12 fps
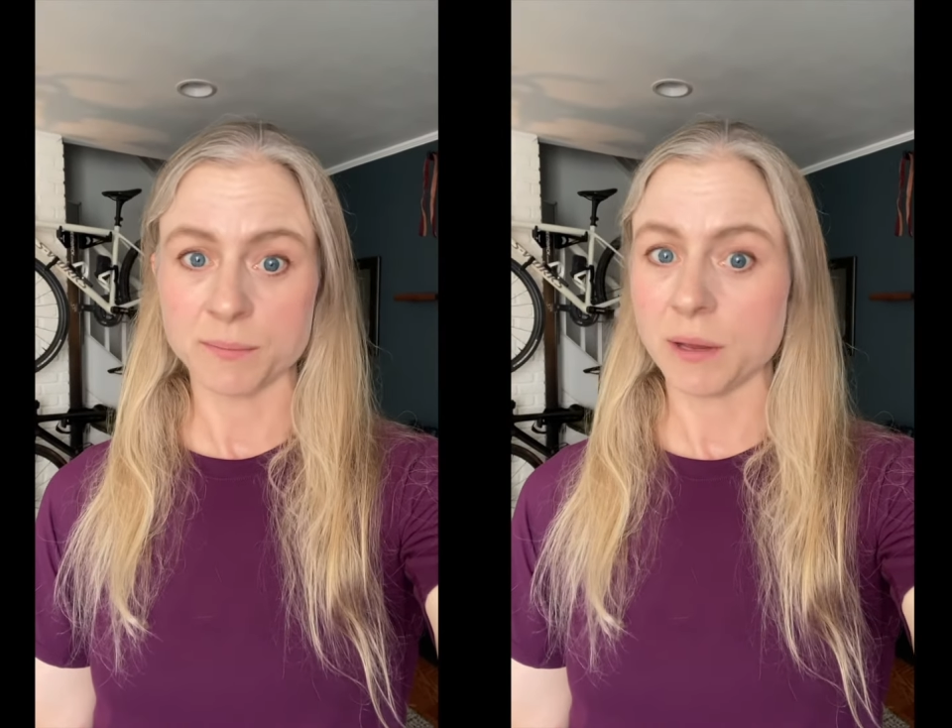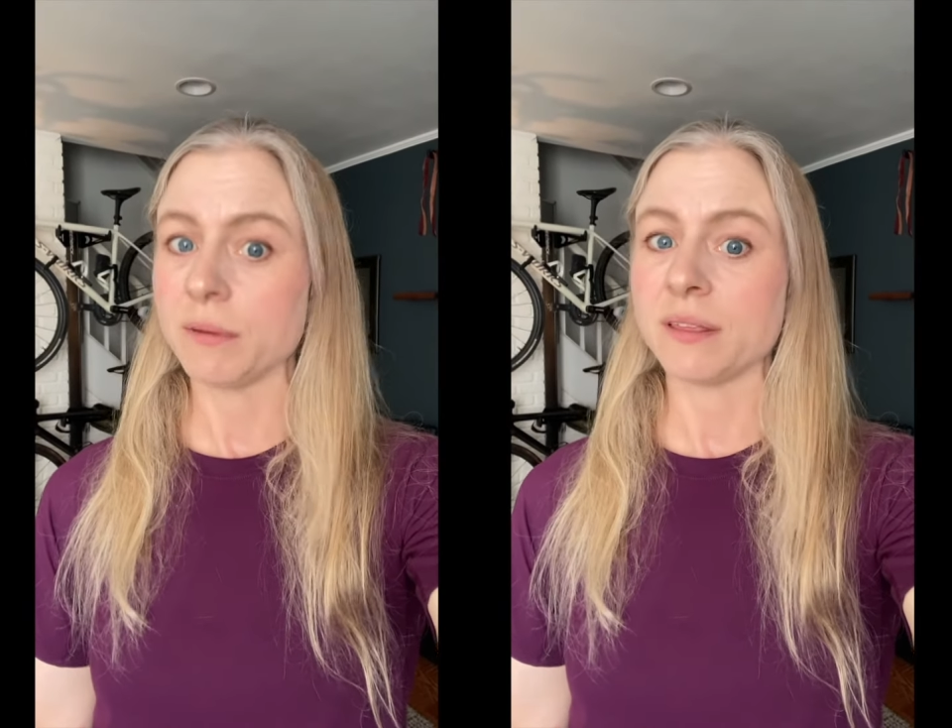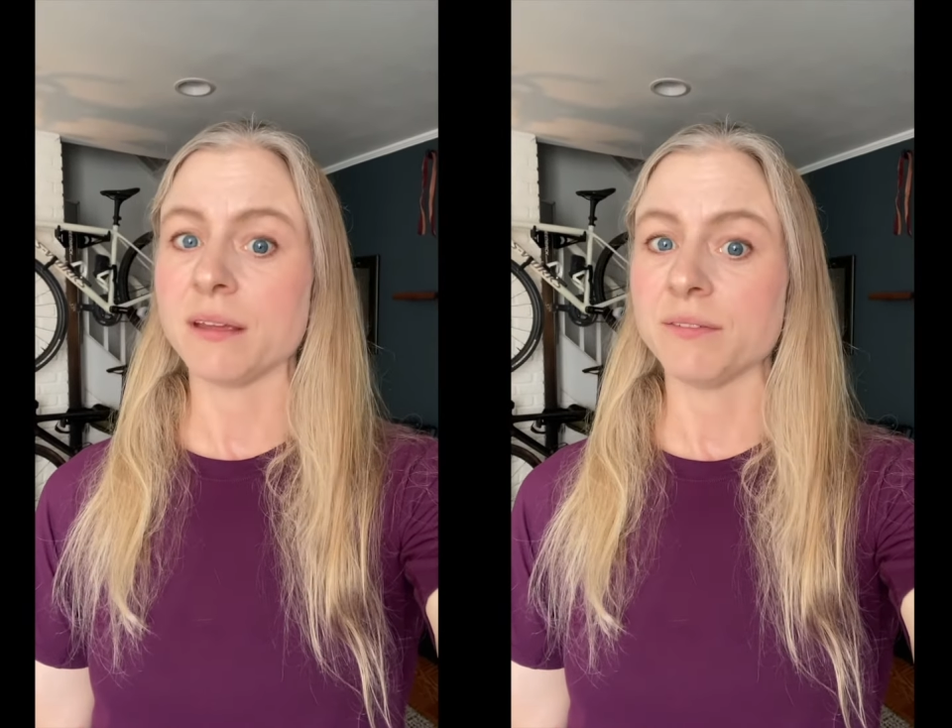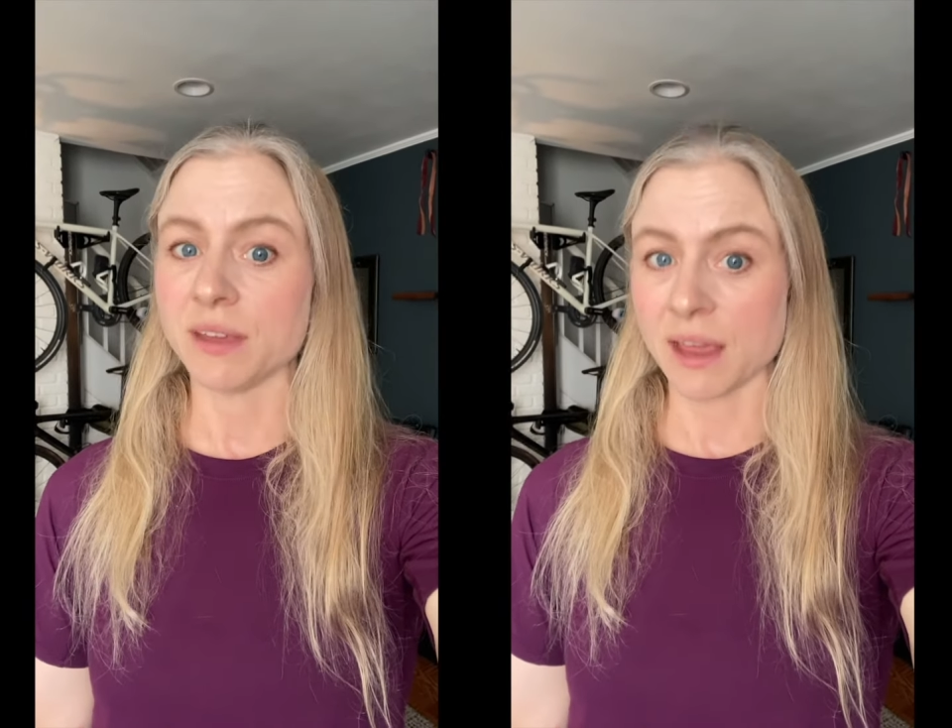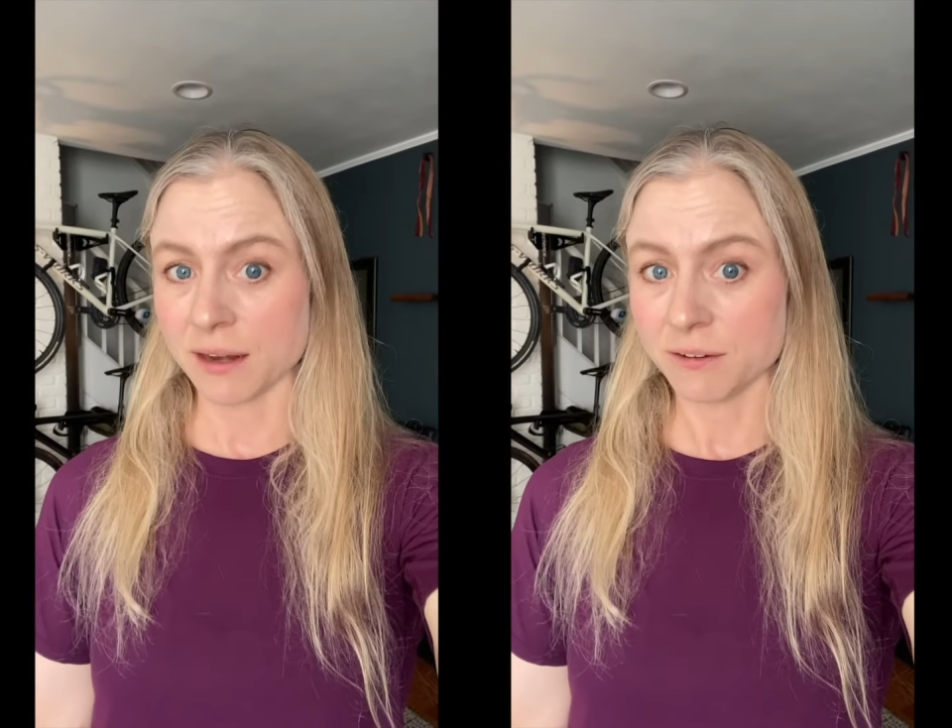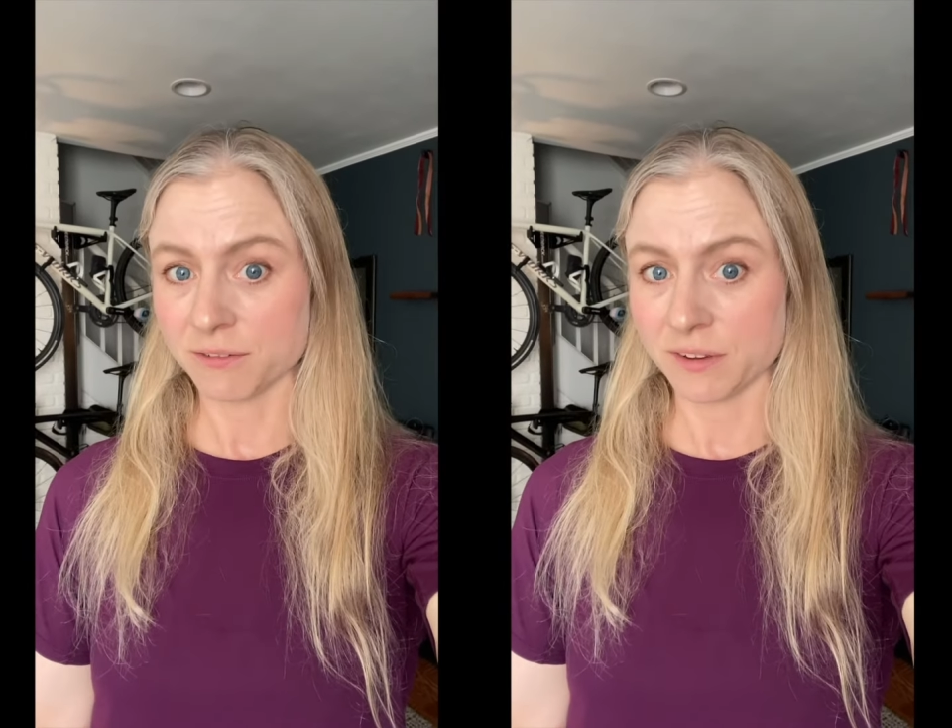Maybe they've
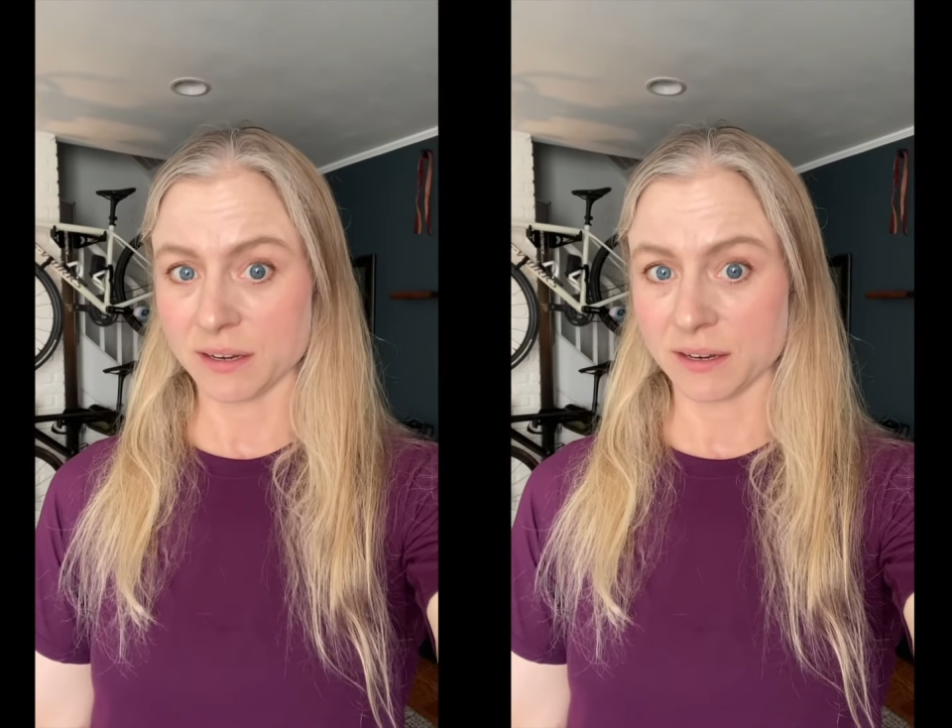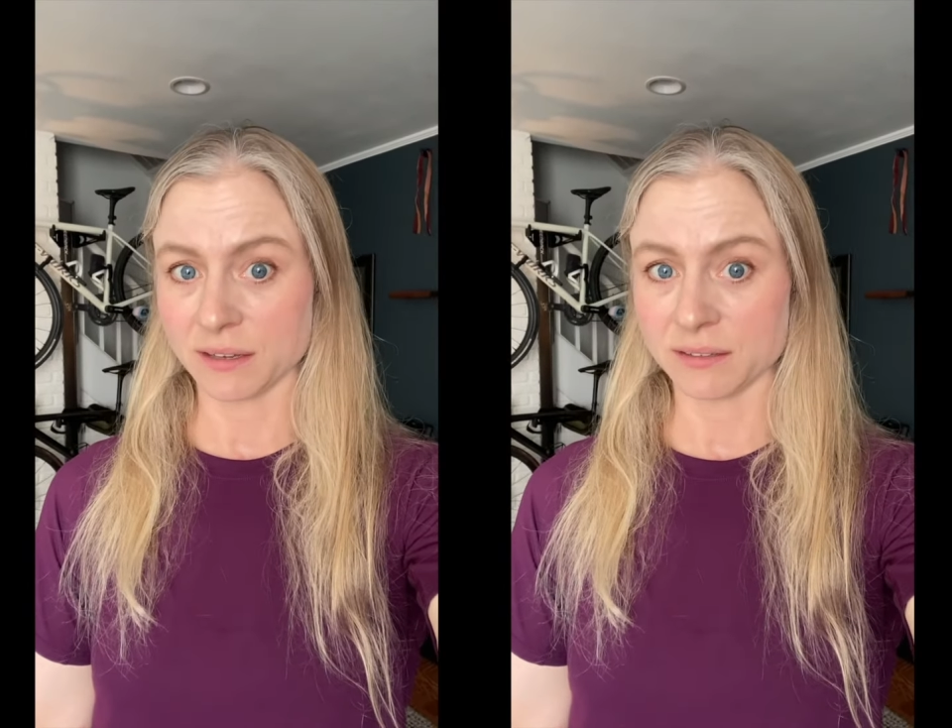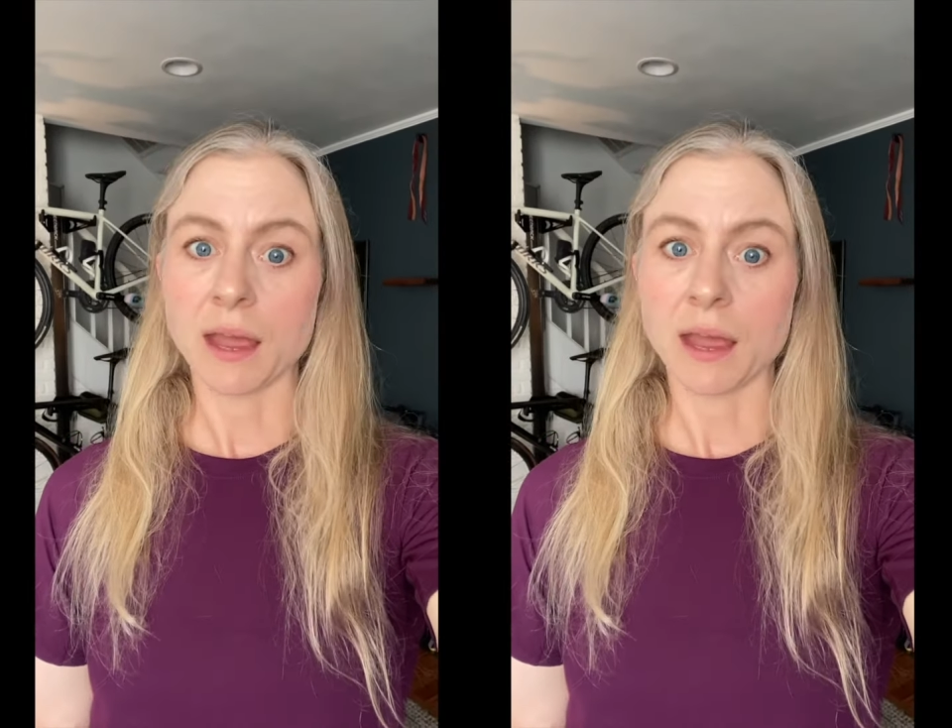gained fitness